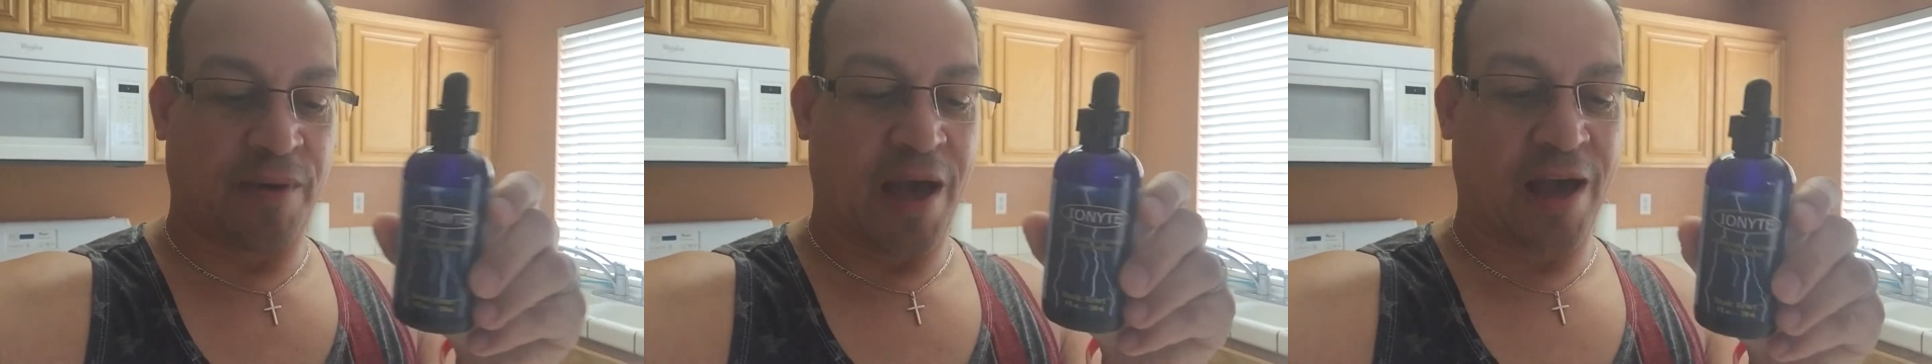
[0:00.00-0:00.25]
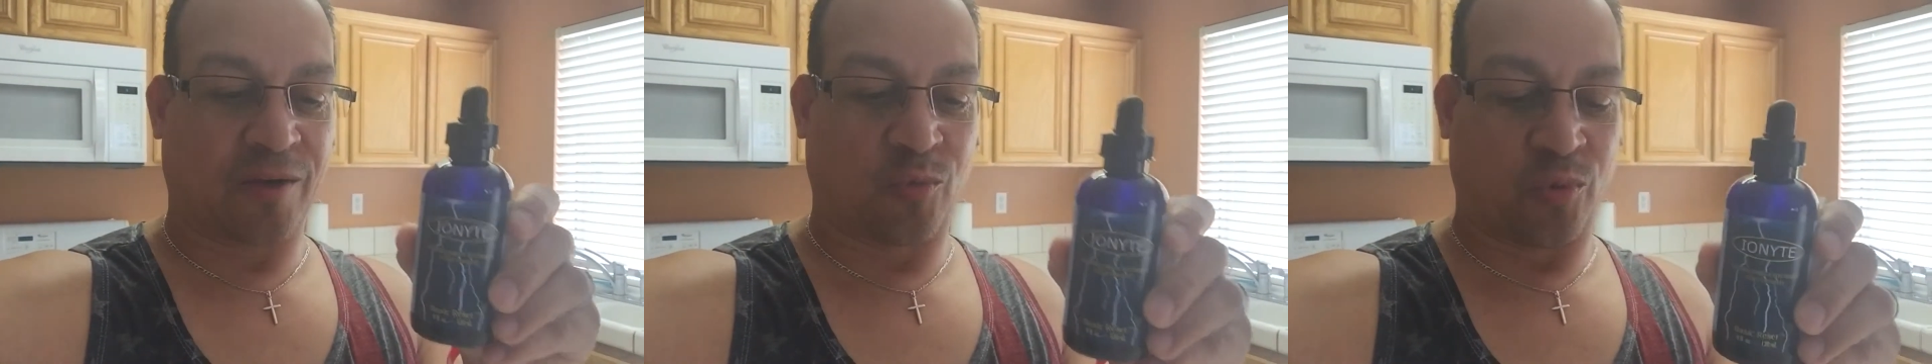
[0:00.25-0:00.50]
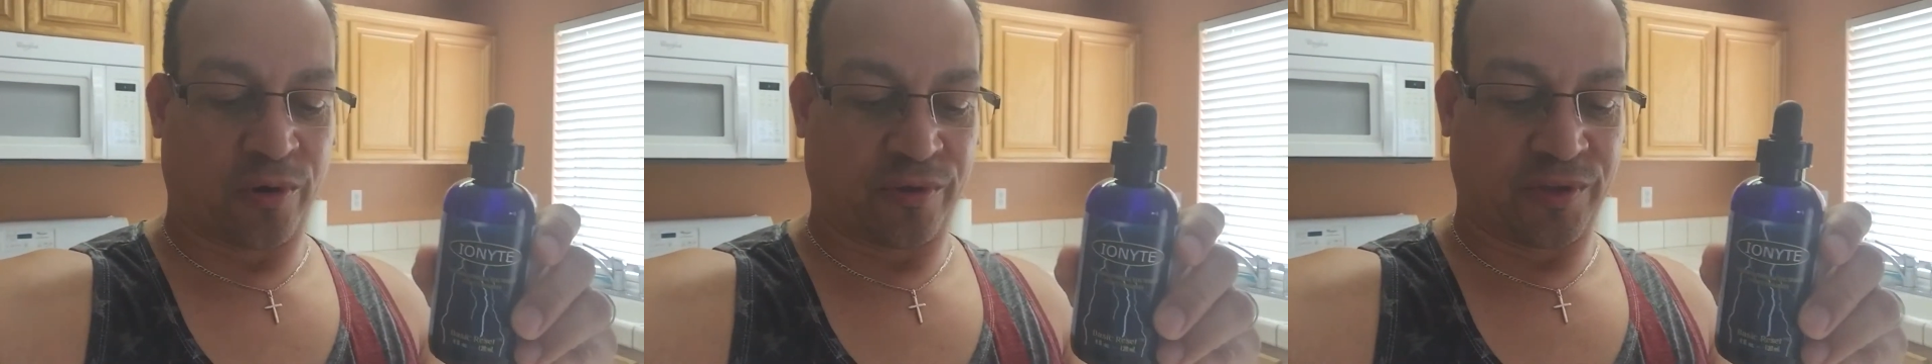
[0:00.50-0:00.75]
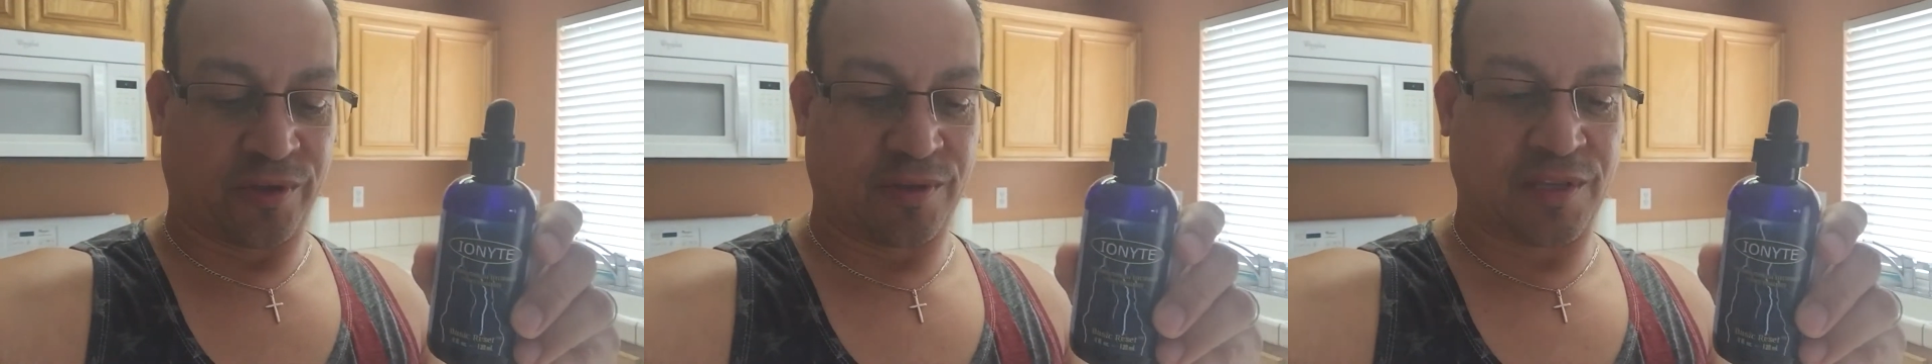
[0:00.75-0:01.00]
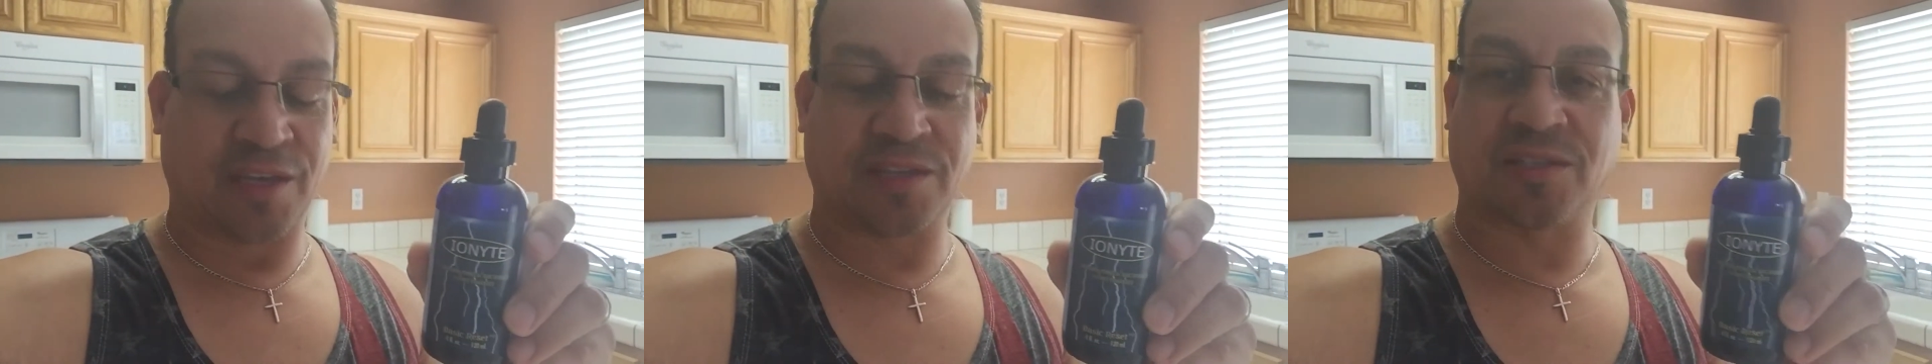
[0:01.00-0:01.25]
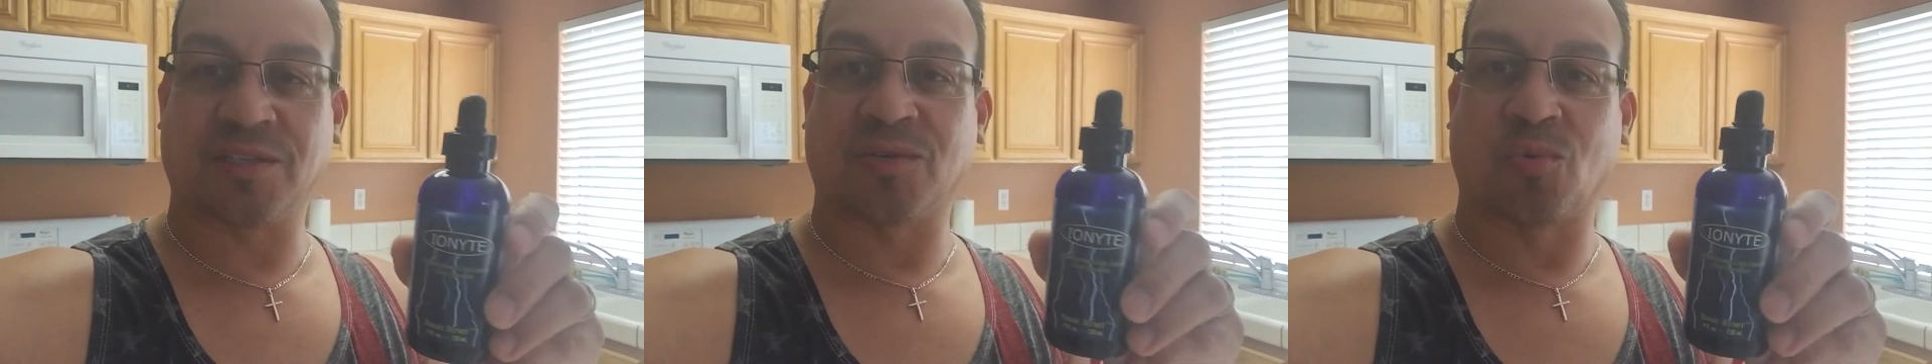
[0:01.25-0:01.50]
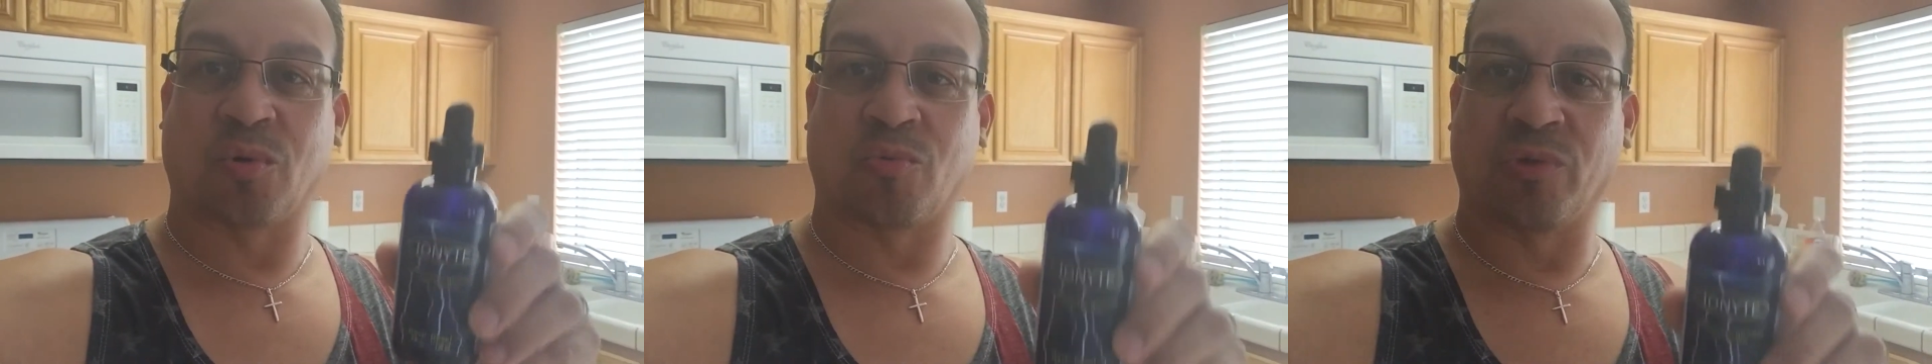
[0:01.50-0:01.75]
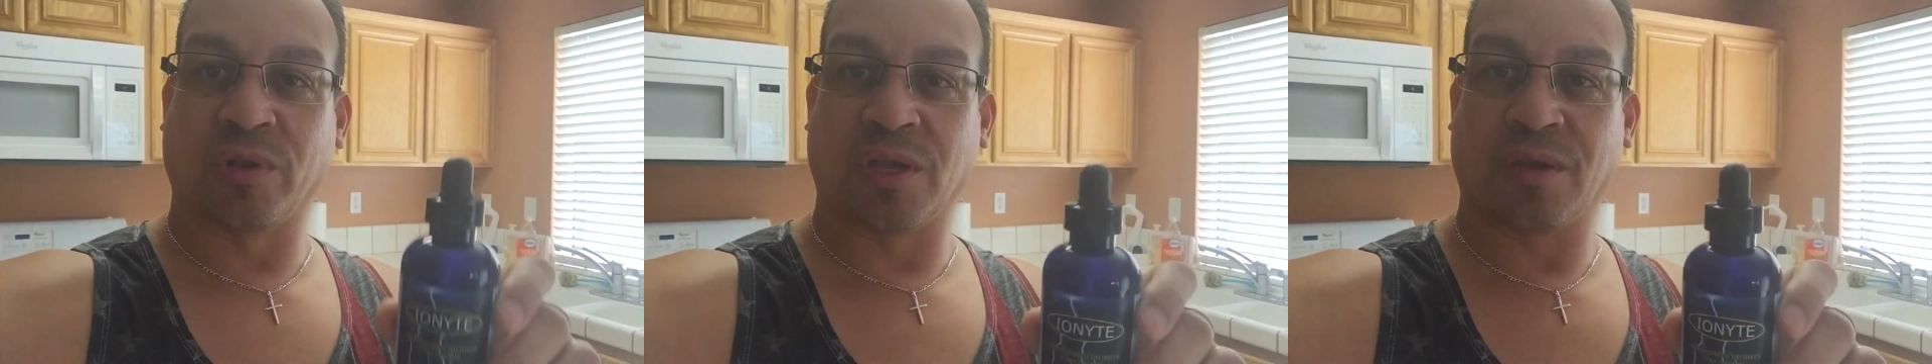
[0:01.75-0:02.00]
back where the discs were
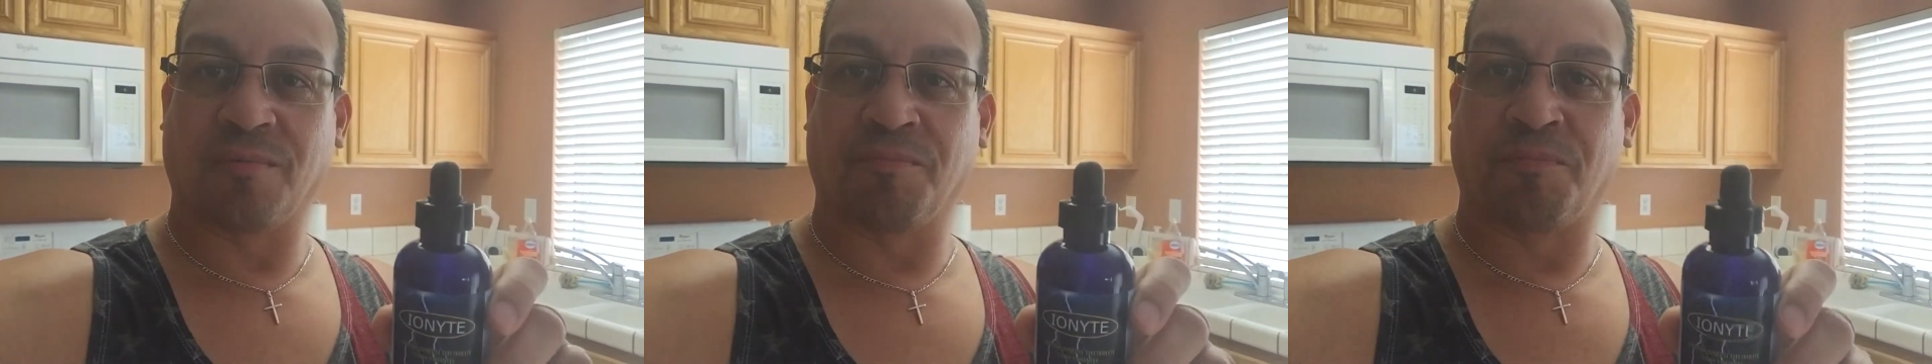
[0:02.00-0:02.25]
really